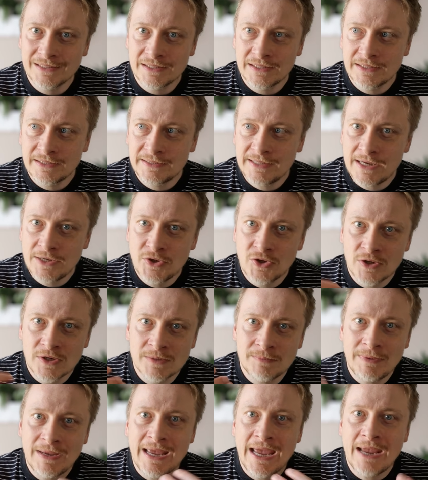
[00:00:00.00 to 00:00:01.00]
the
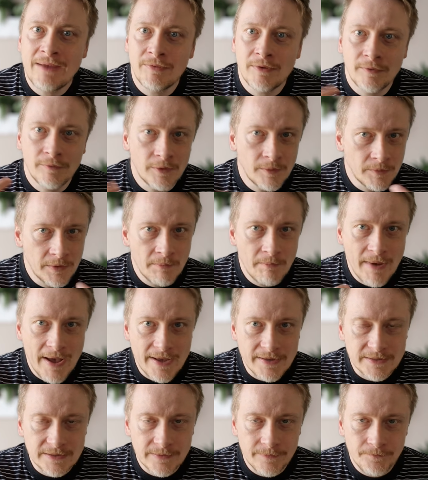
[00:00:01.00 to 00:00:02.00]
dangerous behavior from the
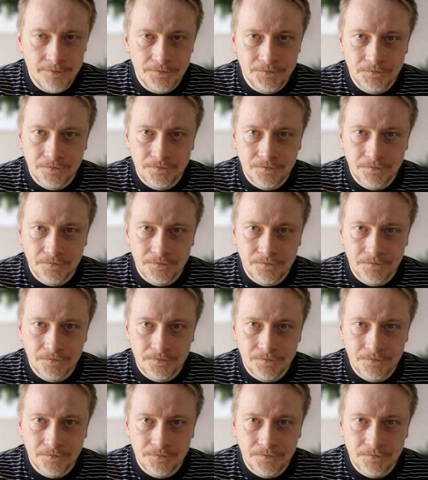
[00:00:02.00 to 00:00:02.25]
past.